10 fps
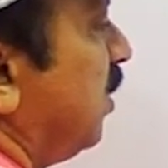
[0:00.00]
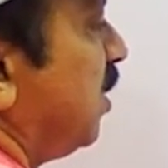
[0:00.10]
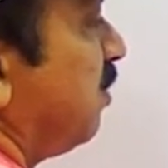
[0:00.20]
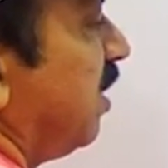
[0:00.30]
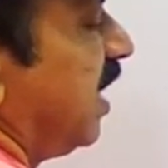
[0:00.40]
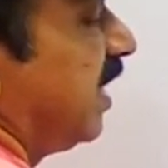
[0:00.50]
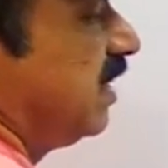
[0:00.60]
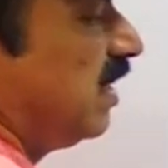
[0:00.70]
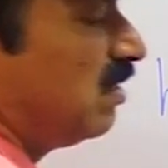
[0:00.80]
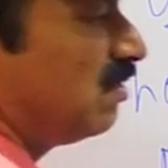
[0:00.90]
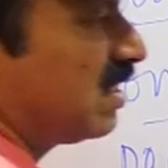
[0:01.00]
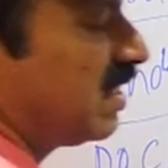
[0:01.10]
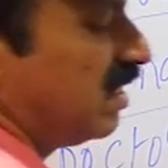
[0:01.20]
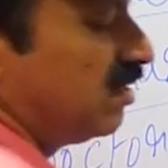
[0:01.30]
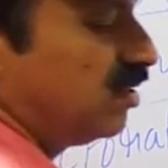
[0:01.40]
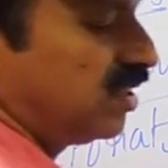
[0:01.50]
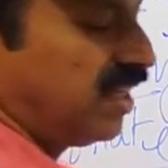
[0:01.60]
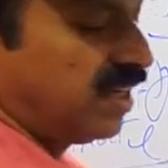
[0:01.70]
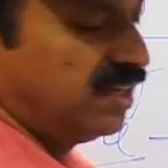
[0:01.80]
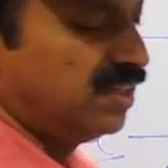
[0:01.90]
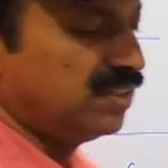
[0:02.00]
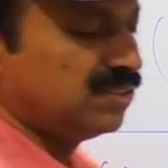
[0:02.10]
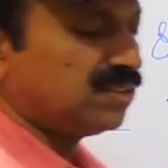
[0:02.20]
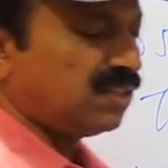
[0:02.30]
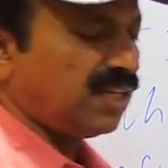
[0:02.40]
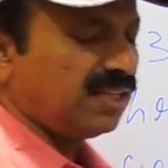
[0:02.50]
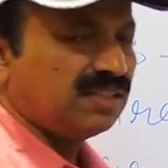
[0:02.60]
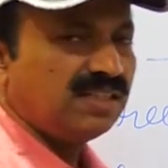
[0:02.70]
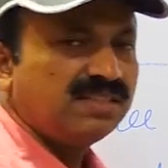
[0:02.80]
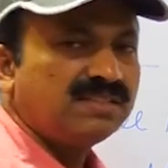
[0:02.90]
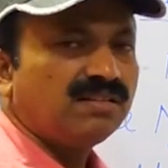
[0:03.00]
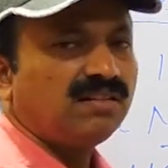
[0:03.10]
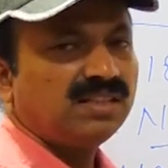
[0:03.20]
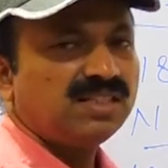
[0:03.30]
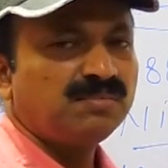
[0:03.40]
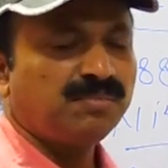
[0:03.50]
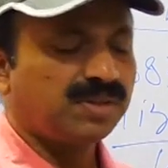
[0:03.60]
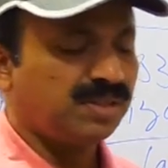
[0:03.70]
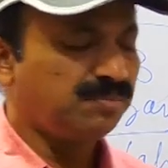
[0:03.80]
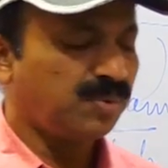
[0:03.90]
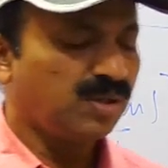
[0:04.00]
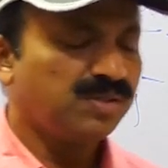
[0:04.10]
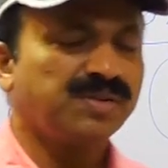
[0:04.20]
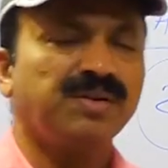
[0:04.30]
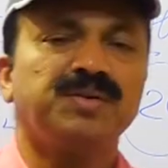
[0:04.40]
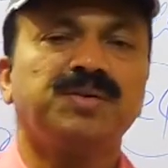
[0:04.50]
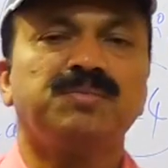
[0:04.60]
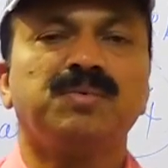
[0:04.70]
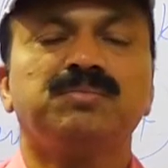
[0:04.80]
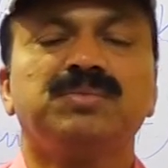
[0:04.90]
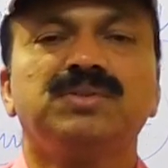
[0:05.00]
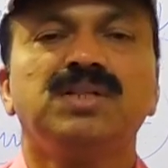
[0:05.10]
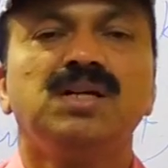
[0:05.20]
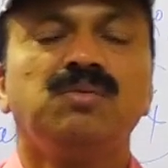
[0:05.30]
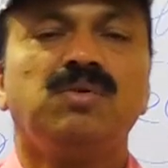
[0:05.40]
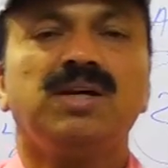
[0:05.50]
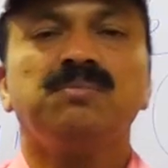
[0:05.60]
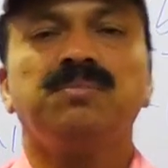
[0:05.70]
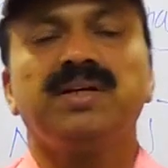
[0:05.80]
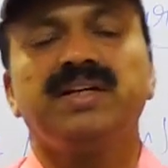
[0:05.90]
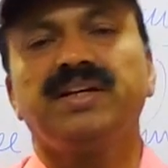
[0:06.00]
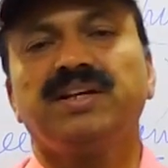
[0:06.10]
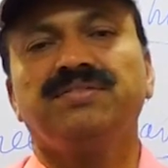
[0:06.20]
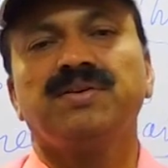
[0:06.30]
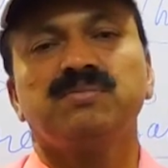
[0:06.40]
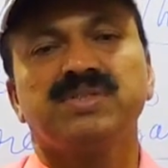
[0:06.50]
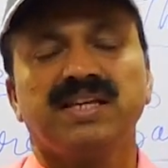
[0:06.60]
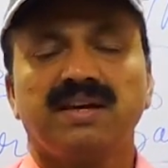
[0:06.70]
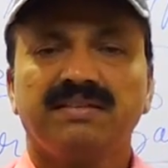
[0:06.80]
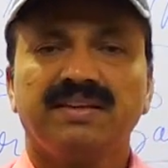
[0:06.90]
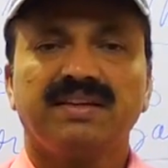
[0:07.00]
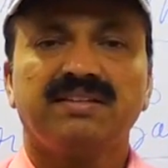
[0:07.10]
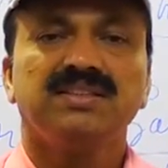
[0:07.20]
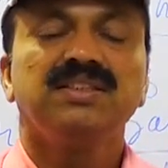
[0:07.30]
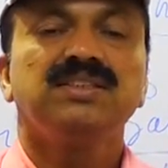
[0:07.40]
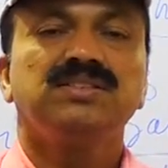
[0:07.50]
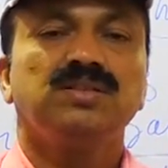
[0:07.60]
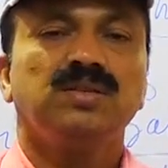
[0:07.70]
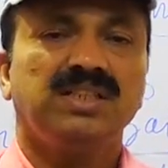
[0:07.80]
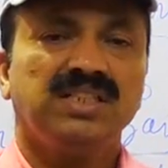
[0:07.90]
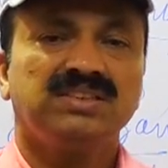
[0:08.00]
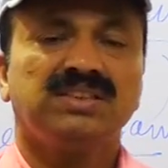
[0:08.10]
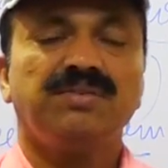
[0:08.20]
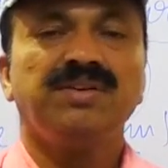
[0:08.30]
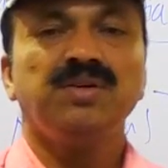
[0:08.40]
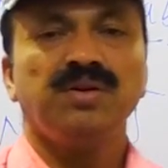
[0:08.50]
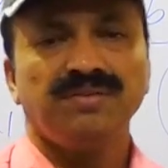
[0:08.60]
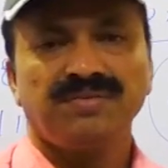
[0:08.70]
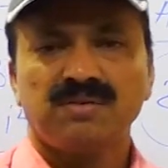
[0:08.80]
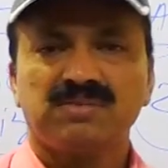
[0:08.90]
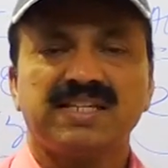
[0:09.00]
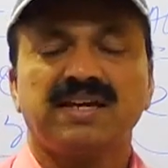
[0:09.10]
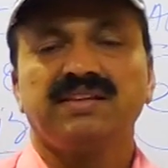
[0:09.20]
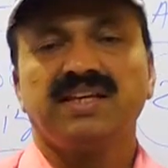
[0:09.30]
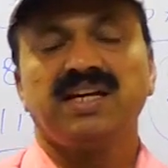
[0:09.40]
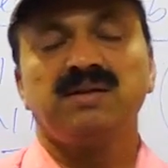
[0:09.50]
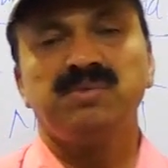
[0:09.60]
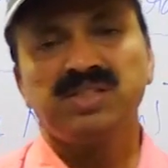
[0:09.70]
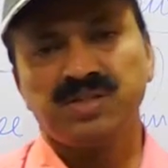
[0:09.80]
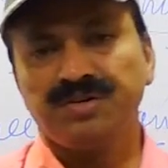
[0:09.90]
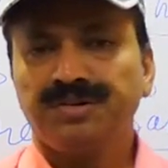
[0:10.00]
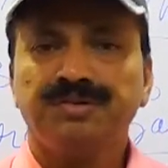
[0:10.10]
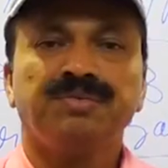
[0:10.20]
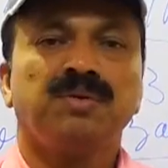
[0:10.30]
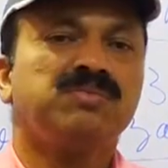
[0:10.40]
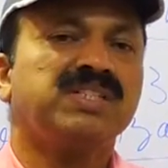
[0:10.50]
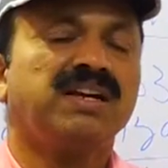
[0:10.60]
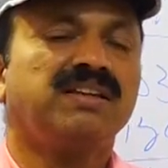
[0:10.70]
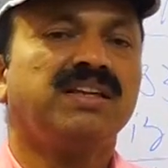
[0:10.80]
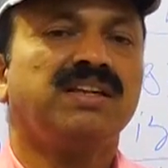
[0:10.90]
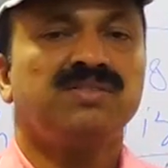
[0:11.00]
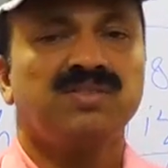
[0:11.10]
to this one, like that it was said. So like this, all these important points you have to remember. What important reforms they are there? So there's revenue reforms they are there, administrative reforms they are there,